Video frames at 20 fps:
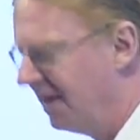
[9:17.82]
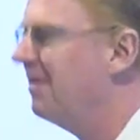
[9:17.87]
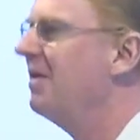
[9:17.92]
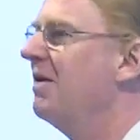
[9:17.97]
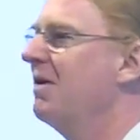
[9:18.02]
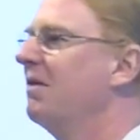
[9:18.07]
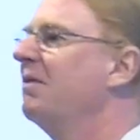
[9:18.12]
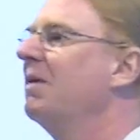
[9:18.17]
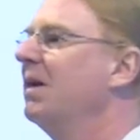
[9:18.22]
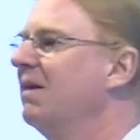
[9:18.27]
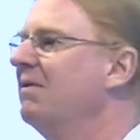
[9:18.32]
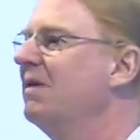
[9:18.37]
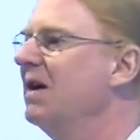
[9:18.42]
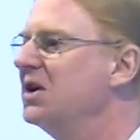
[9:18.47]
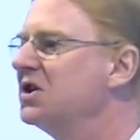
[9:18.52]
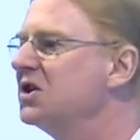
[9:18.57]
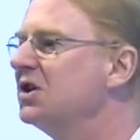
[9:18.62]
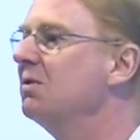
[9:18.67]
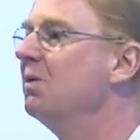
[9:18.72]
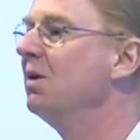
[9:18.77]

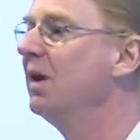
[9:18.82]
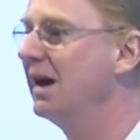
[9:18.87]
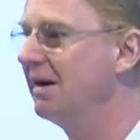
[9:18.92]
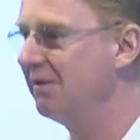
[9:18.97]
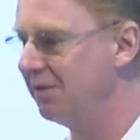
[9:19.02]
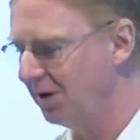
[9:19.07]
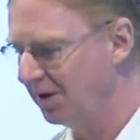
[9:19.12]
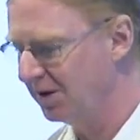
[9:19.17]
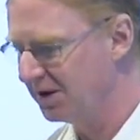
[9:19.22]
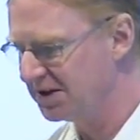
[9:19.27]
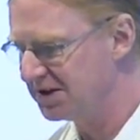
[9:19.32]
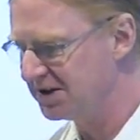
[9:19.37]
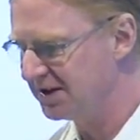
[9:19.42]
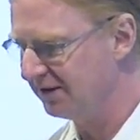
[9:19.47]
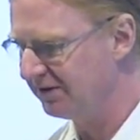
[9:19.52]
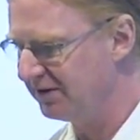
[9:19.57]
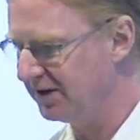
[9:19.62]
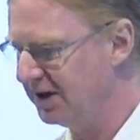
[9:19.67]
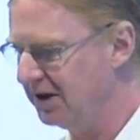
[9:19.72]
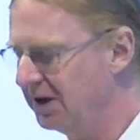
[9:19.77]
eventually we'll have all this
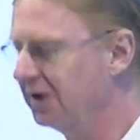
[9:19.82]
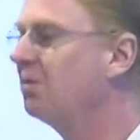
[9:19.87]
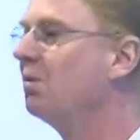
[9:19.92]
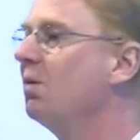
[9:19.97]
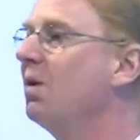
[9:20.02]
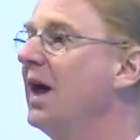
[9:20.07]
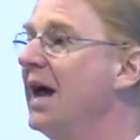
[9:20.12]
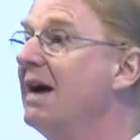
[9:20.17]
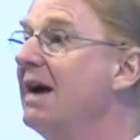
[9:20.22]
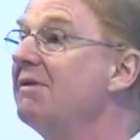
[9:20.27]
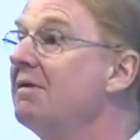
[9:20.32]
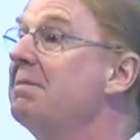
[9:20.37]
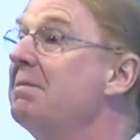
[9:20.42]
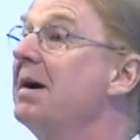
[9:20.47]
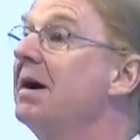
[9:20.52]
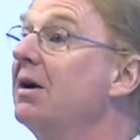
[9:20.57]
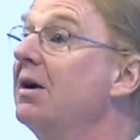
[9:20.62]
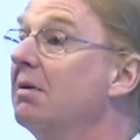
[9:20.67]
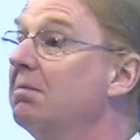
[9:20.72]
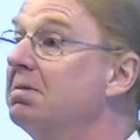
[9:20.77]
stuff in here, and we'll have a
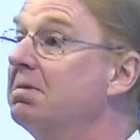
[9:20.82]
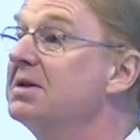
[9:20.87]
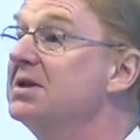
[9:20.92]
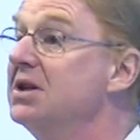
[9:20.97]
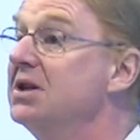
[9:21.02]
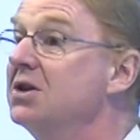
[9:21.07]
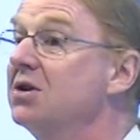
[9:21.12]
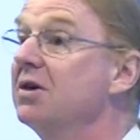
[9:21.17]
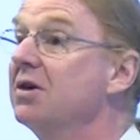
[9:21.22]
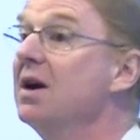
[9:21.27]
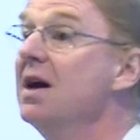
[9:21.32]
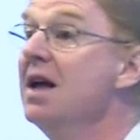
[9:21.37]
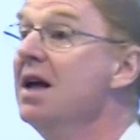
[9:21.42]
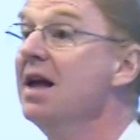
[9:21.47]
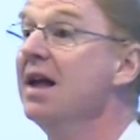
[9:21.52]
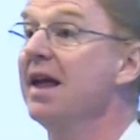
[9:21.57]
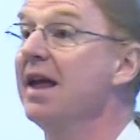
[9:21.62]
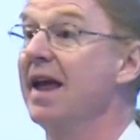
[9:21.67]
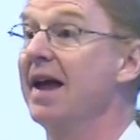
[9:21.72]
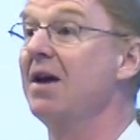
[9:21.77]
better procedure.
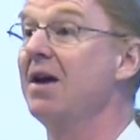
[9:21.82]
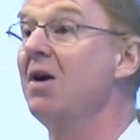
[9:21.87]
And